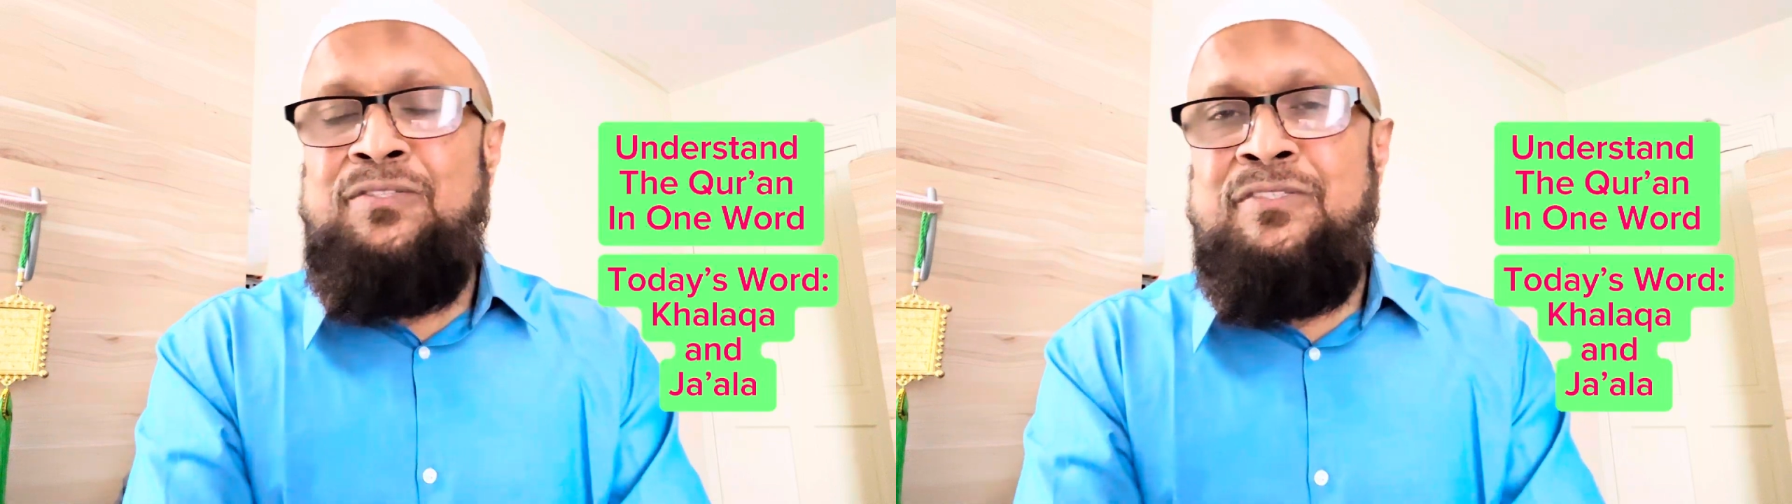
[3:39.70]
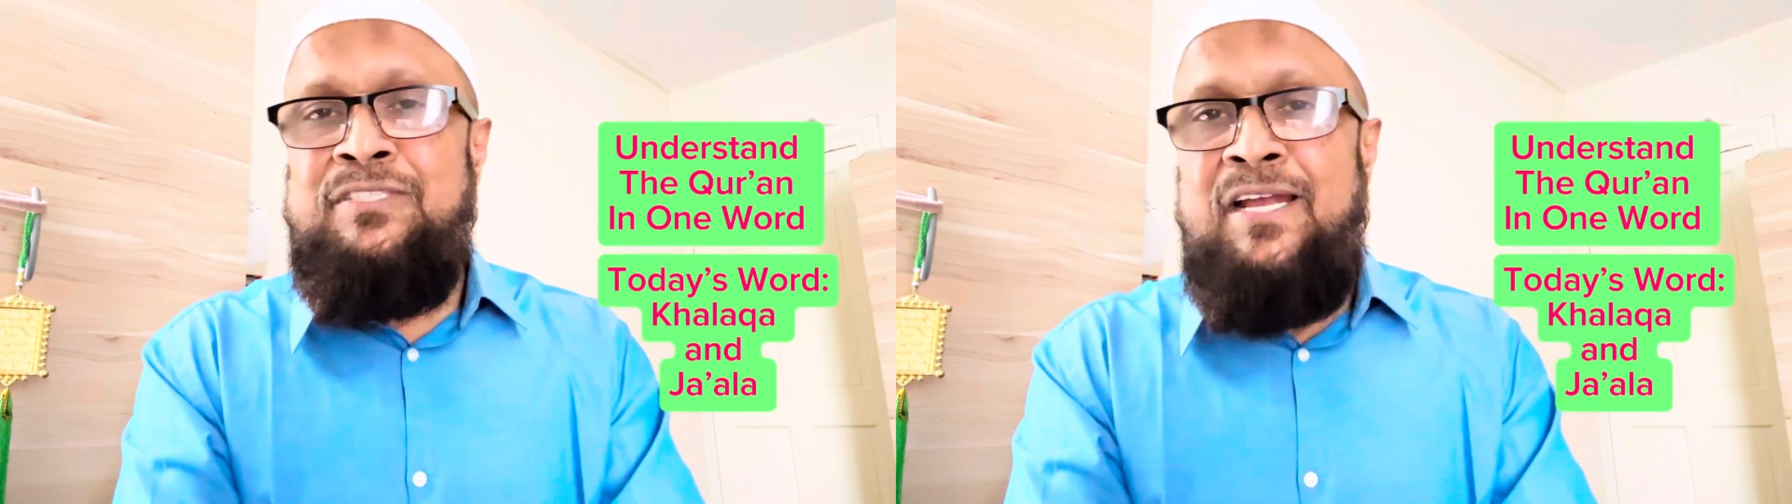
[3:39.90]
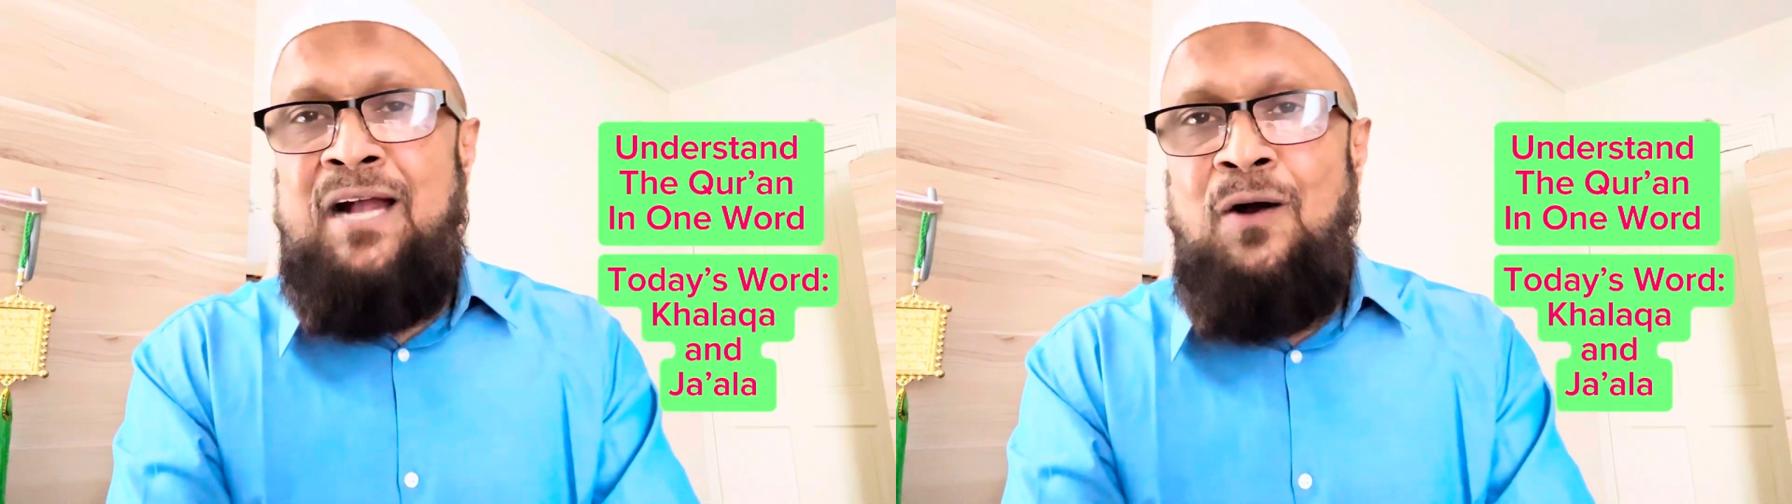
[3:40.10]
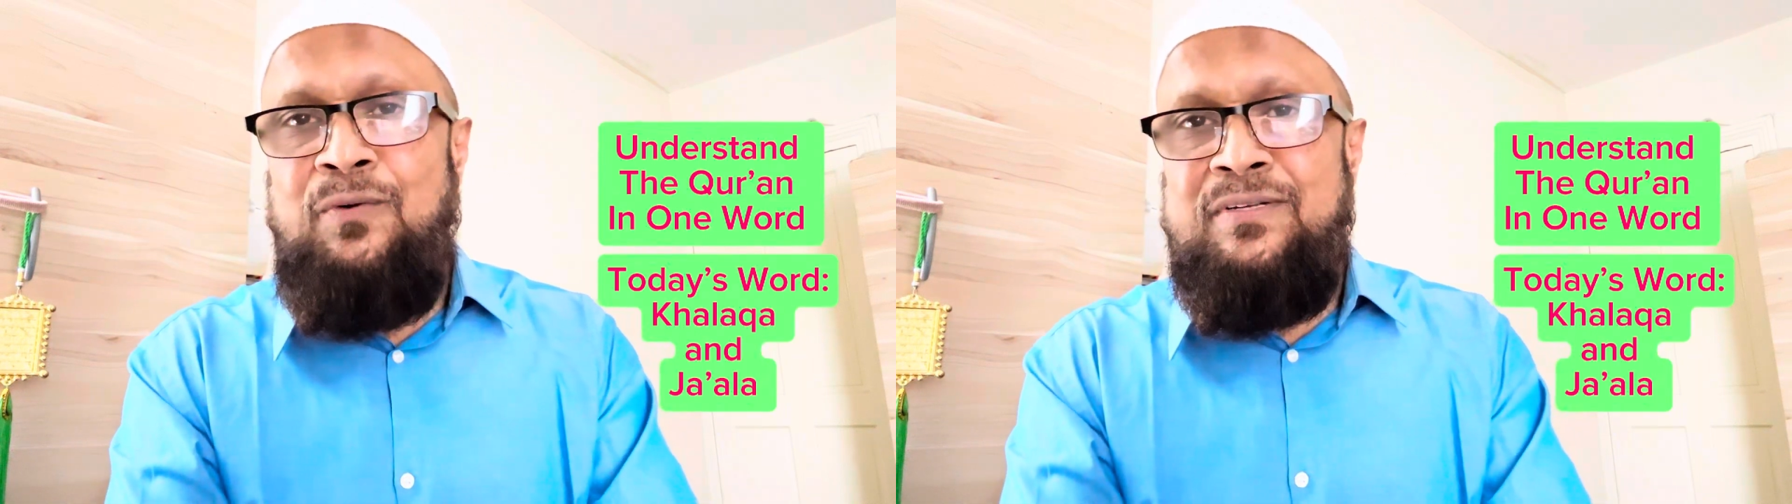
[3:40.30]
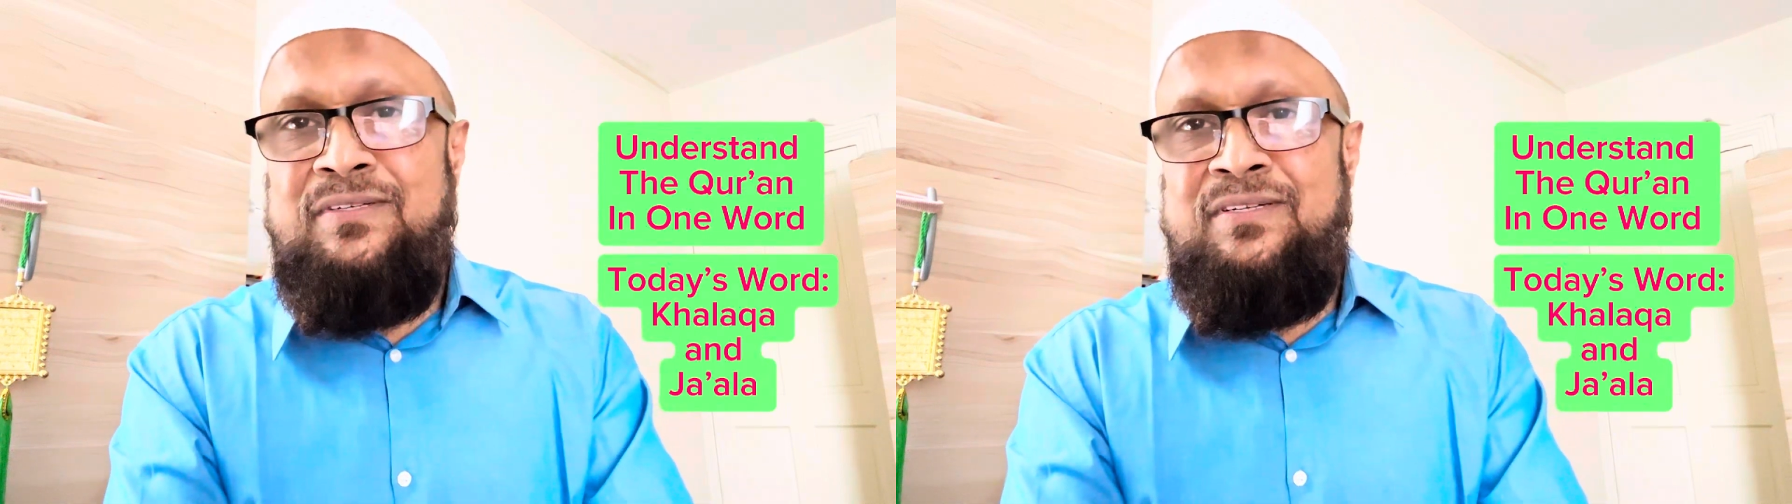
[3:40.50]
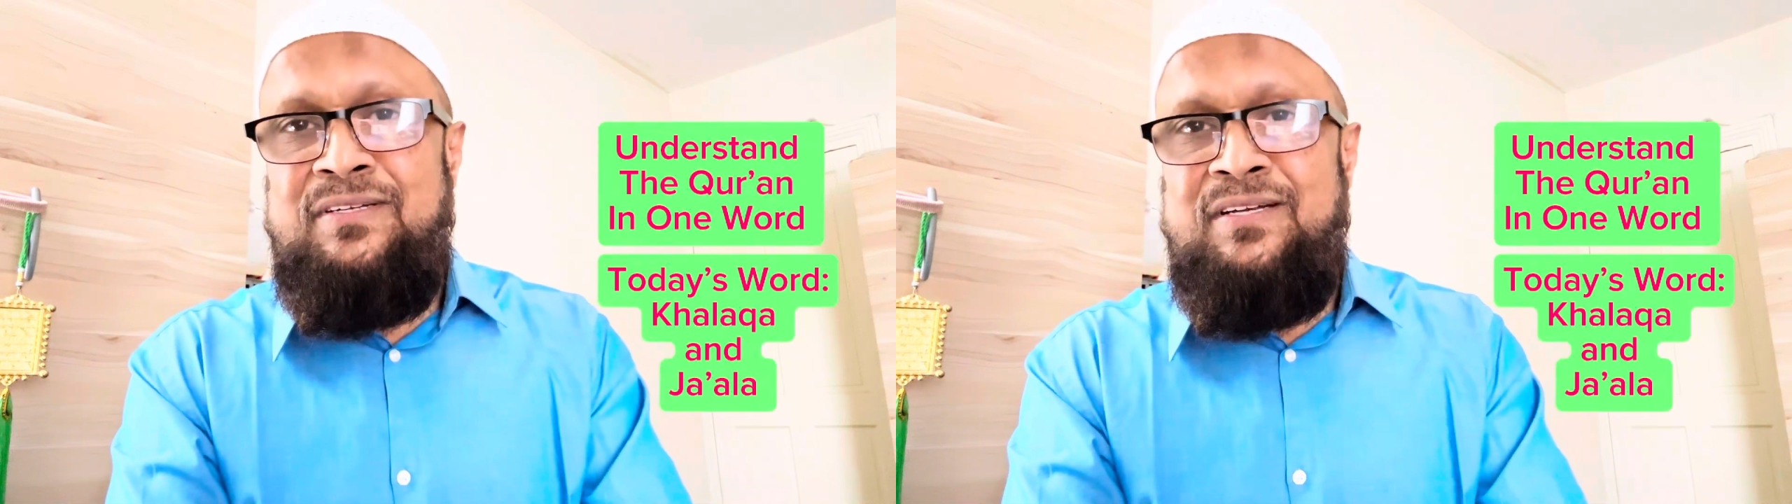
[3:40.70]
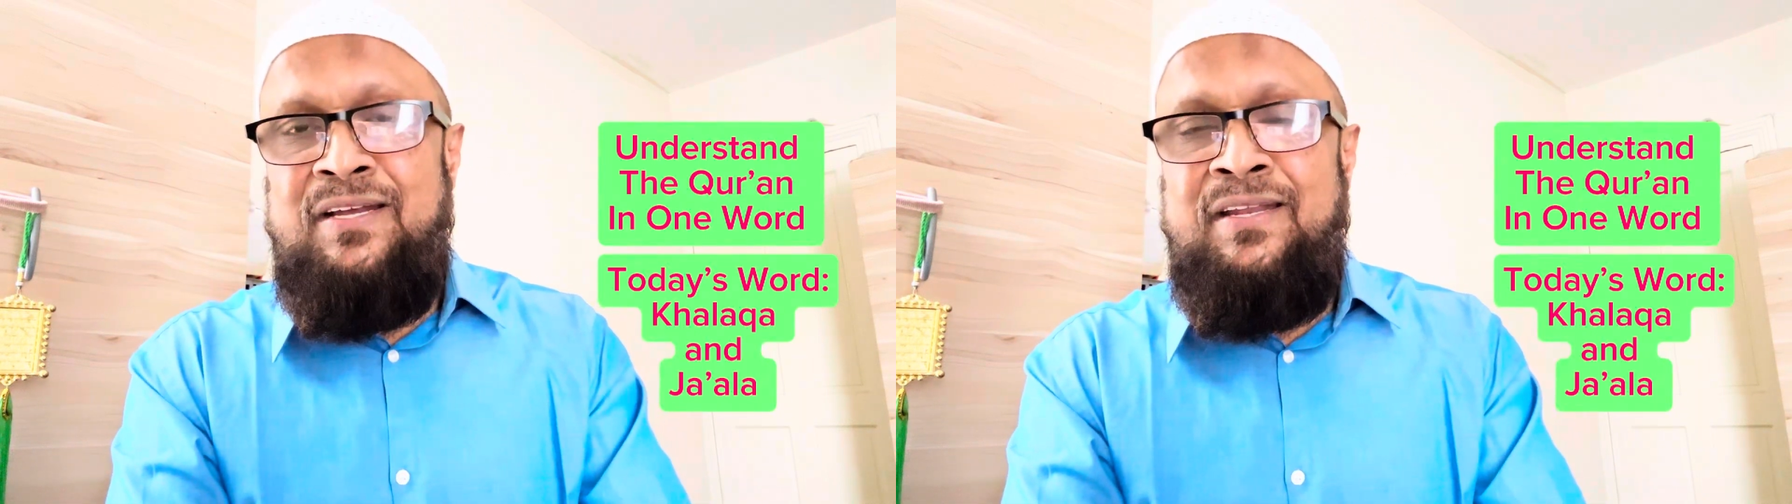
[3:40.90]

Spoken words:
J. Cowan, in